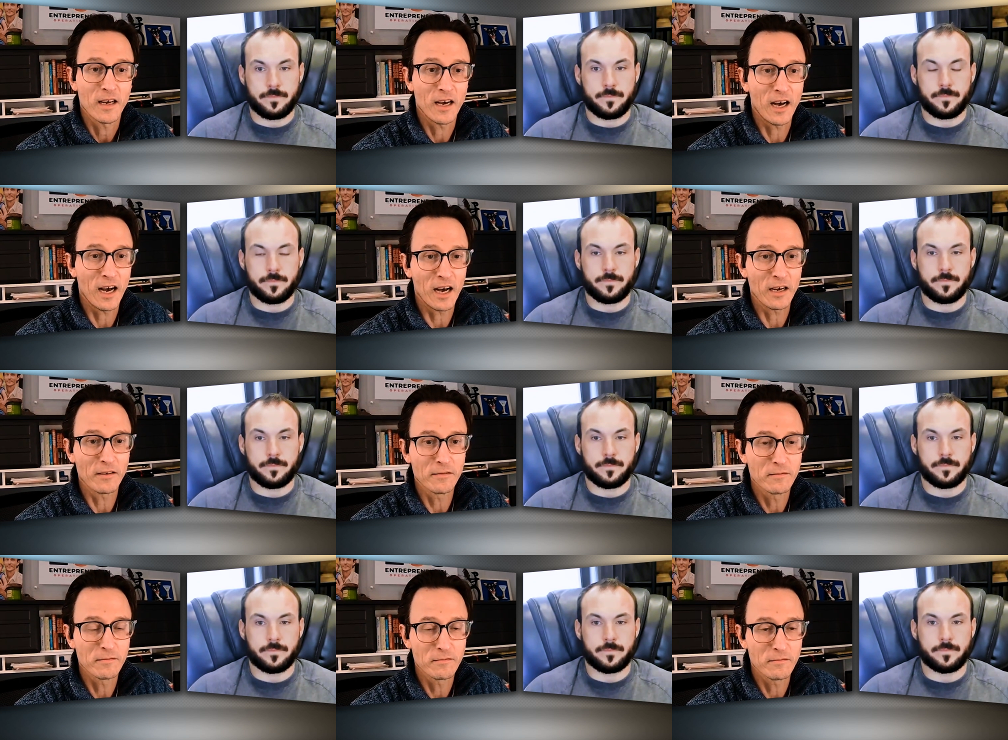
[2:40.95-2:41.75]

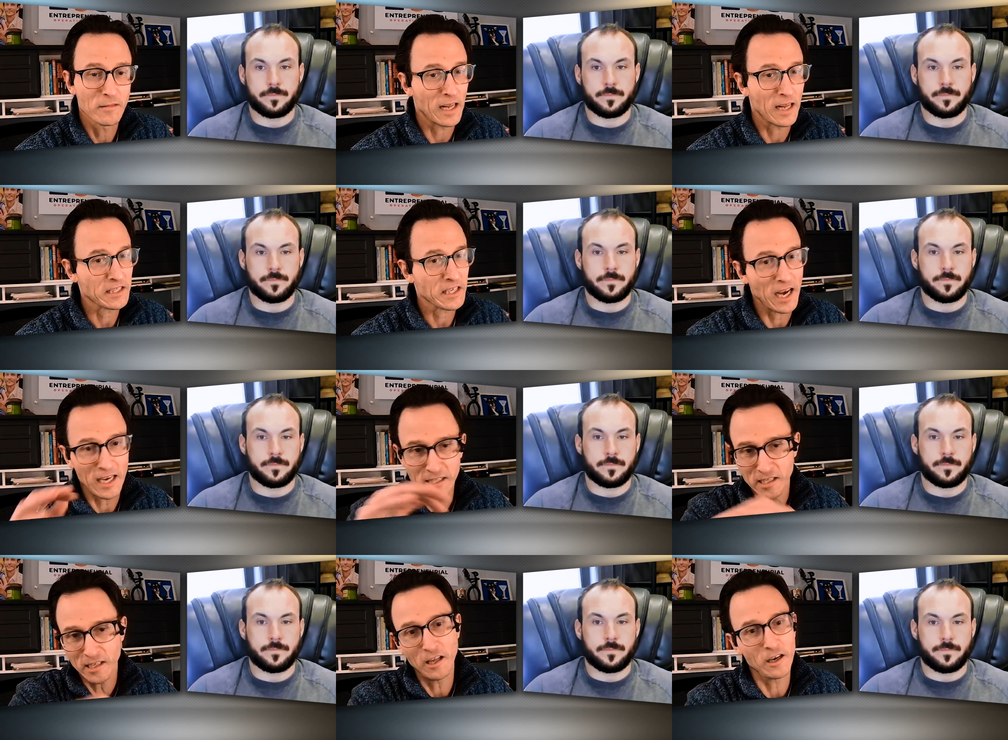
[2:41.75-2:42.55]
Speaker 1: uh, lots of
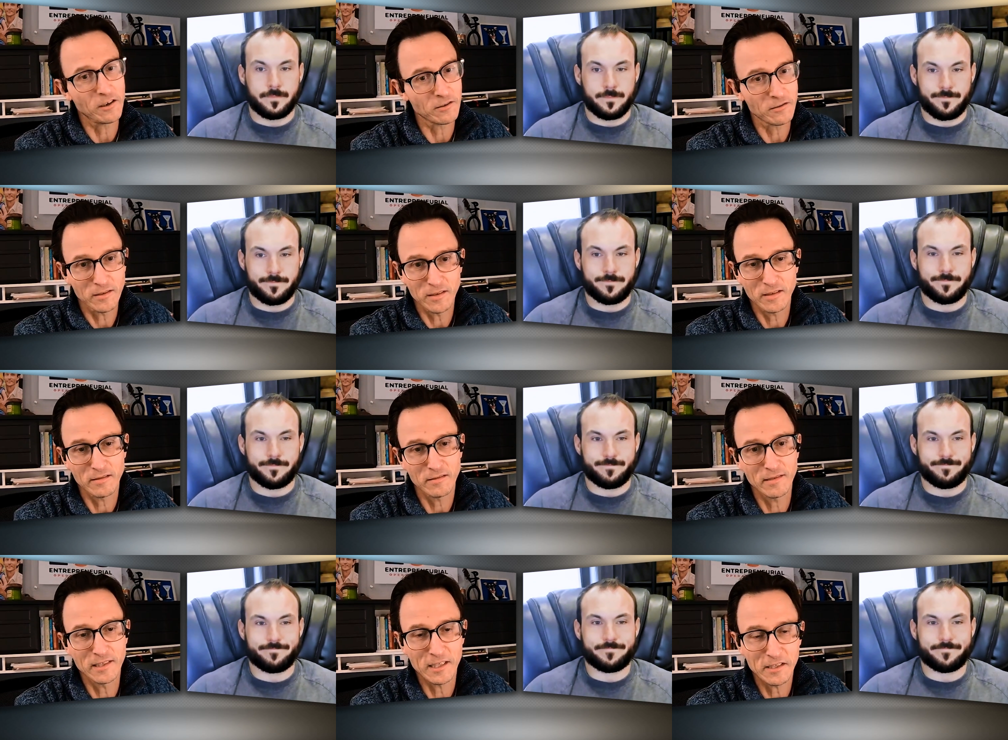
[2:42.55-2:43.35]
highs and
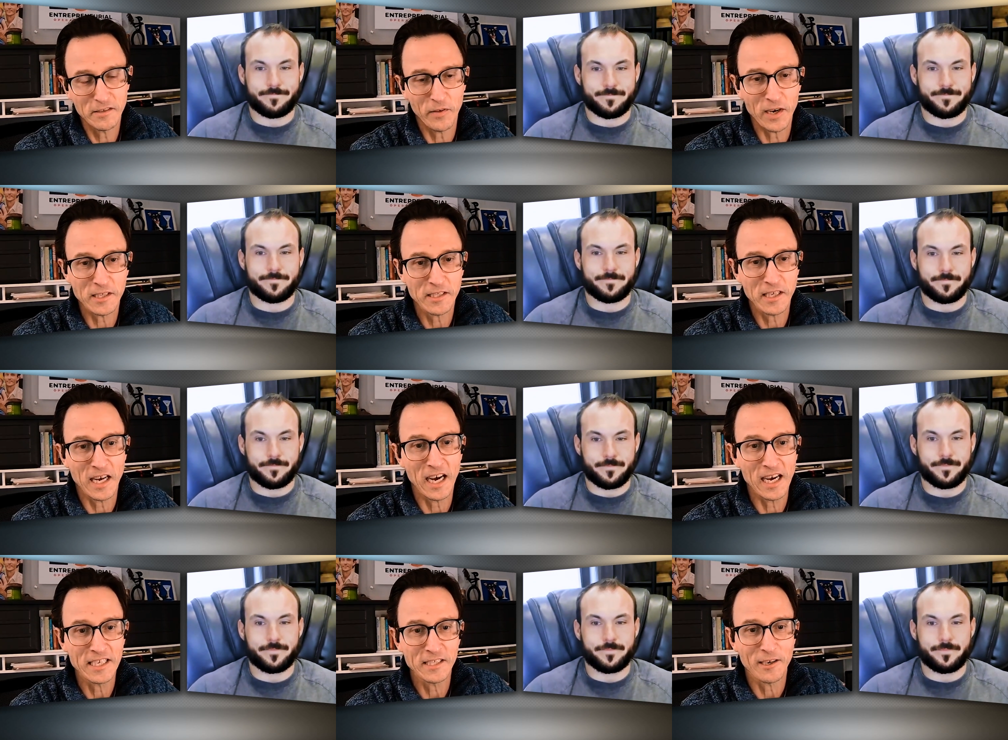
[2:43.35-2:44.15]
lows, and as far as the
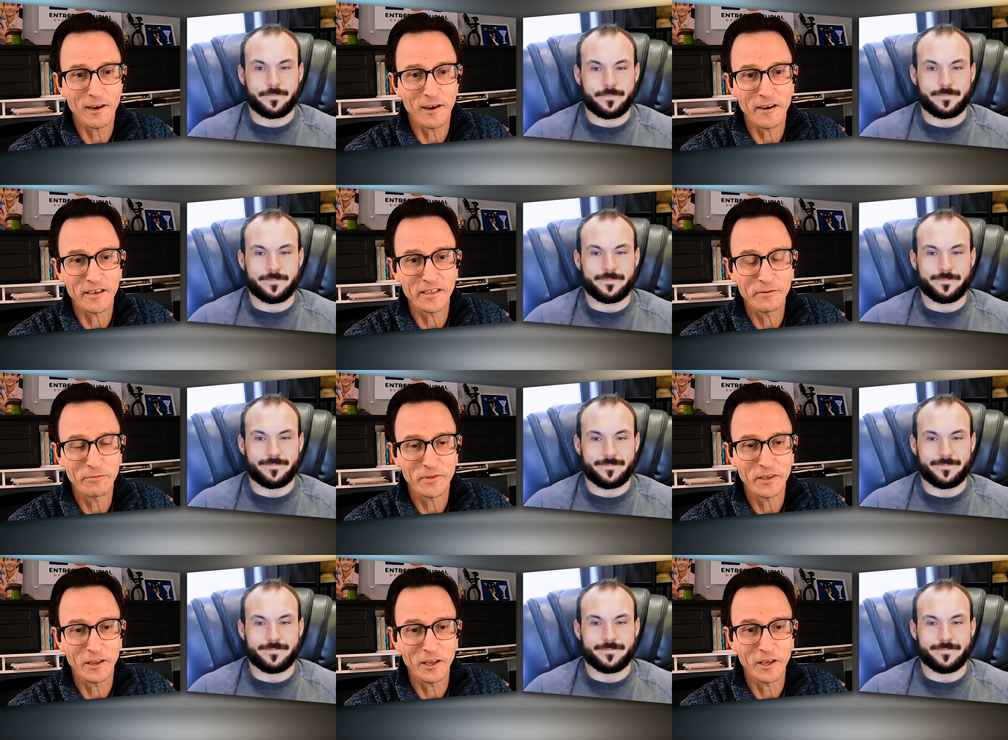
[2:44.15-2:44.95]
highs are, it's
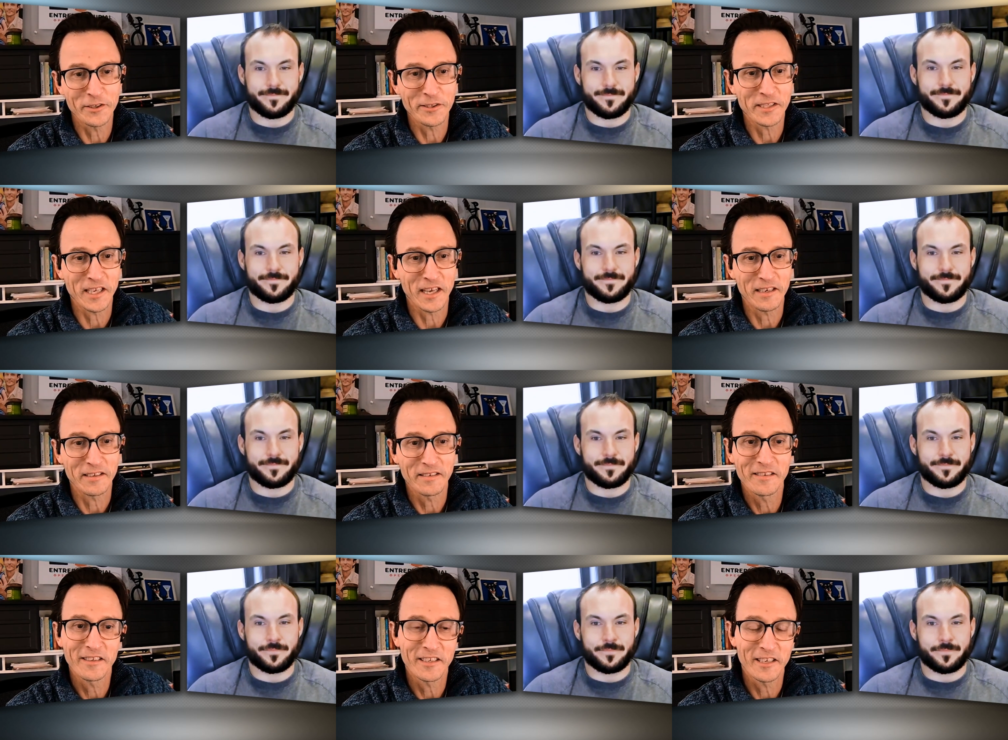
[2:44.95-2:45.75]
the lows that
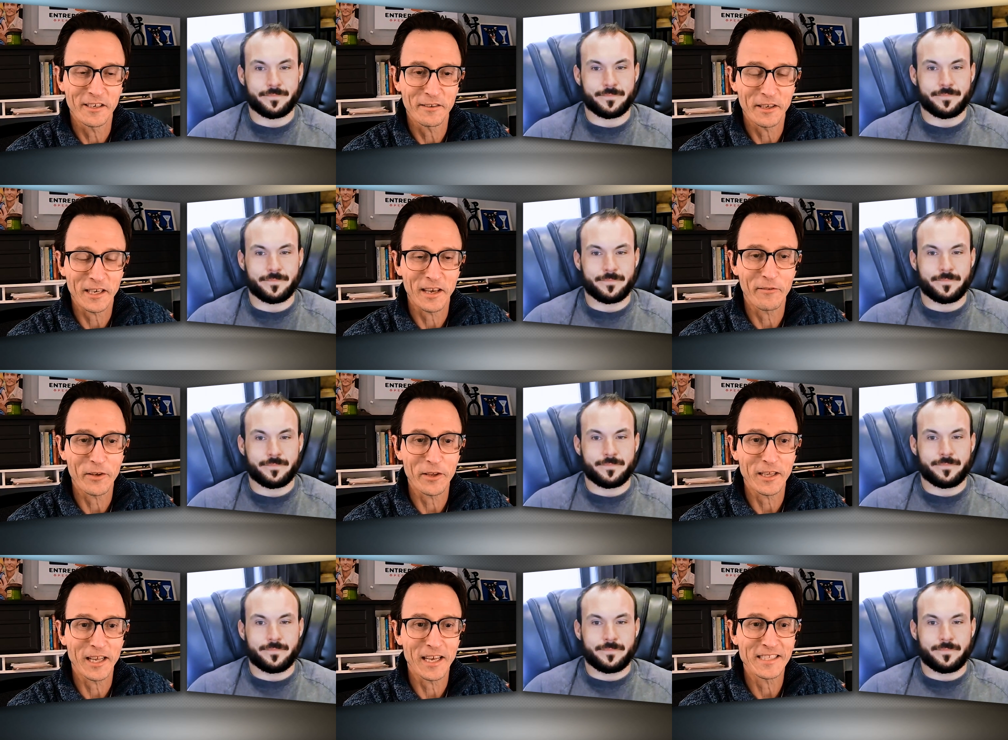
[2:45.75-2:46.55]
you know, that give
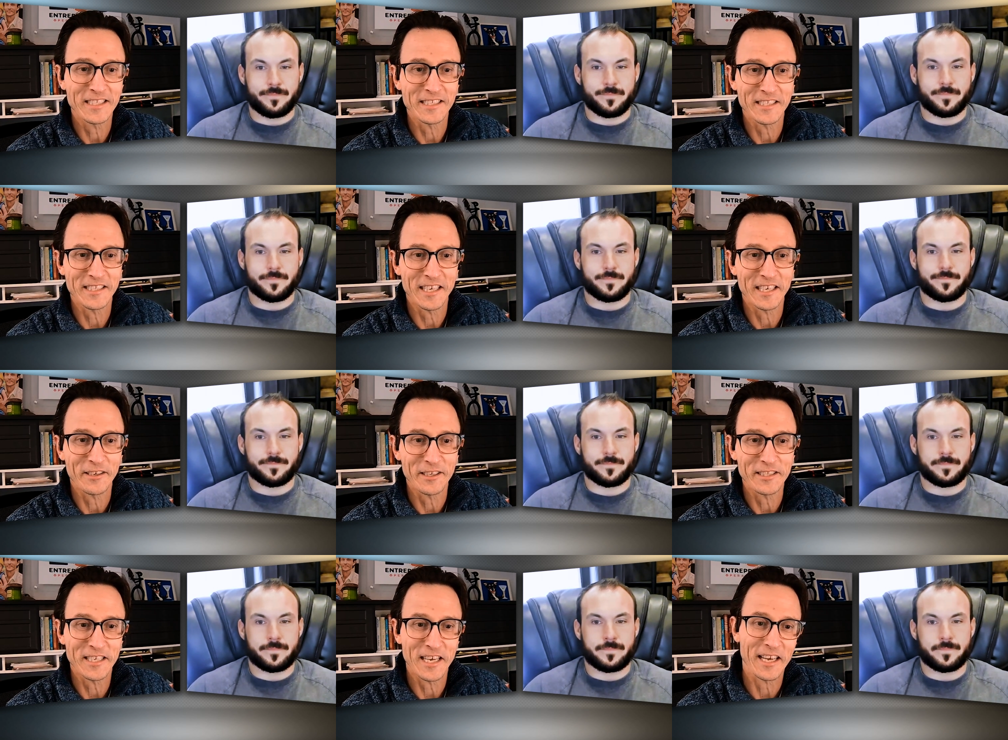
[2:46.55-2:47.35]
you the lessons that
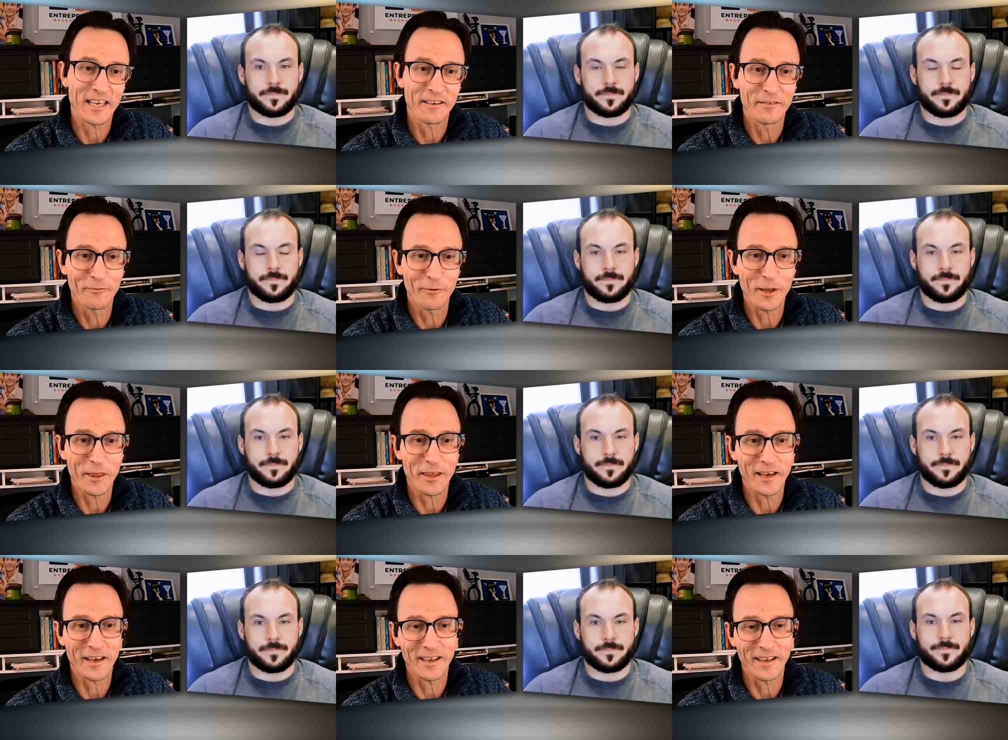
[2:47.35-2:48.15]
you can take
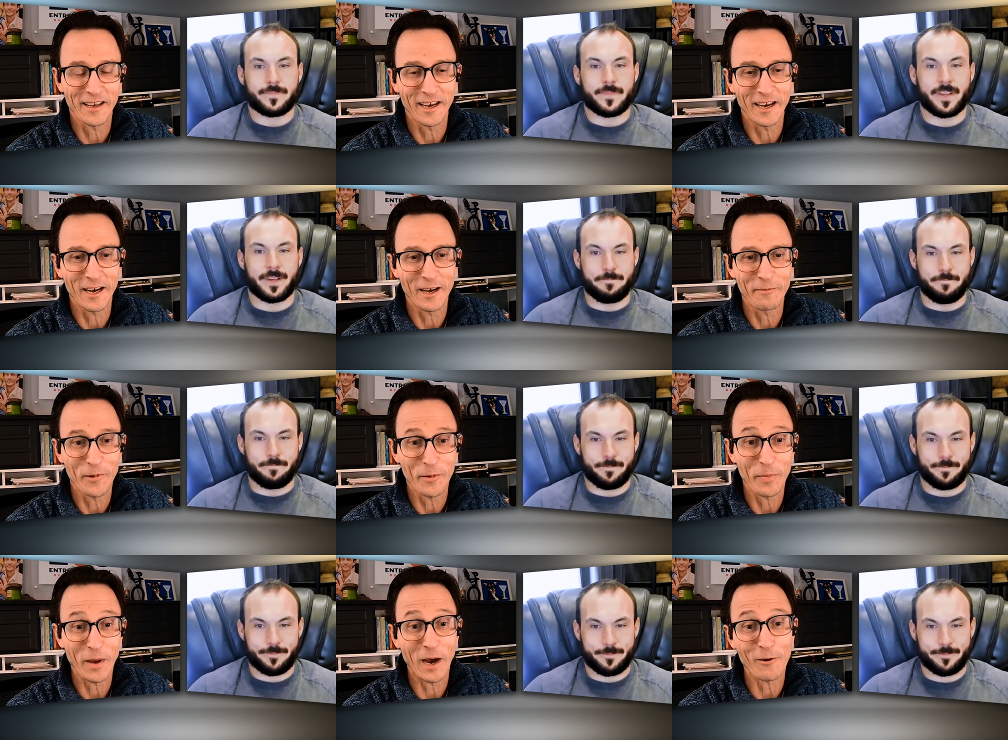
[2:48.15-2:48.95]
with you,
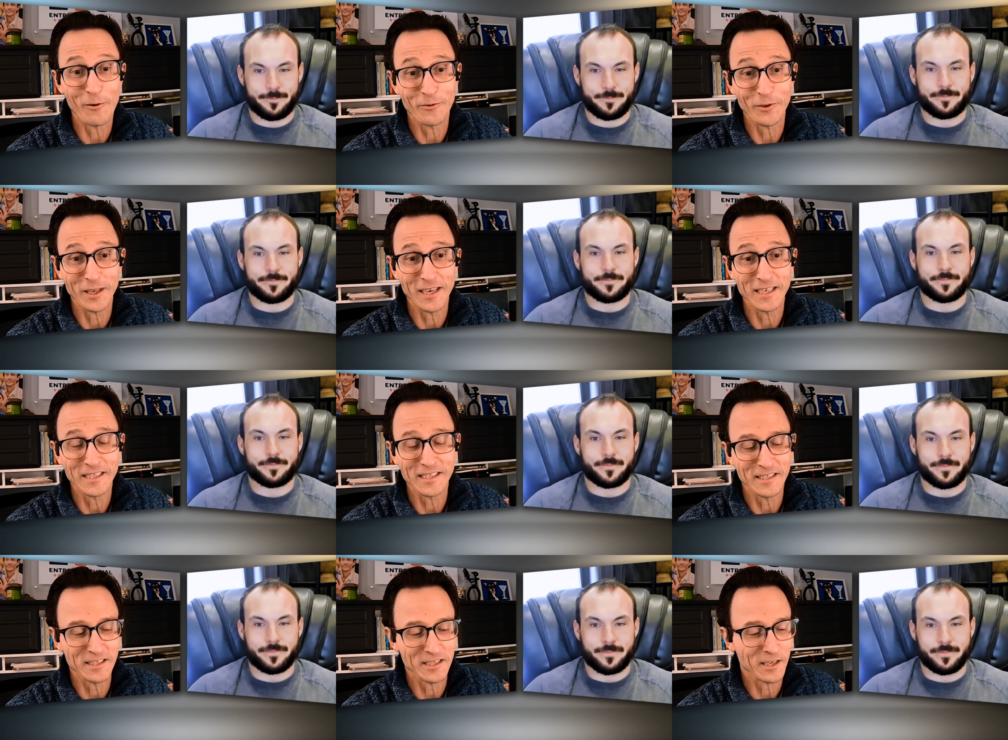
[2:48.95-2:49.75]
um, the powerful
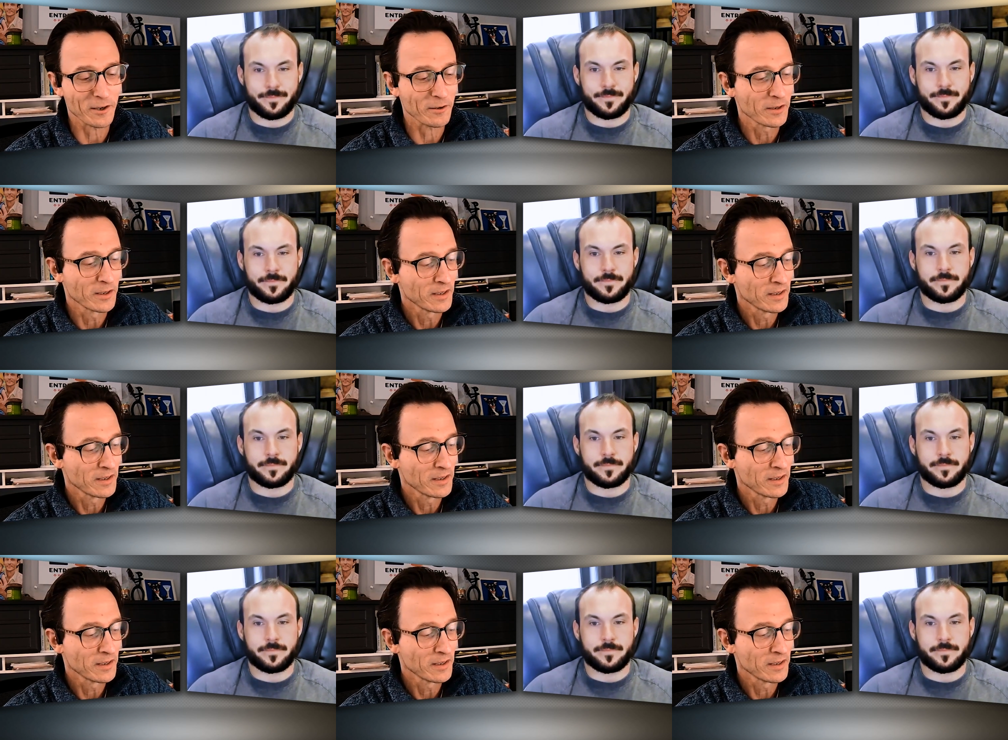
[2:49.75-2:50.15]
lessons. So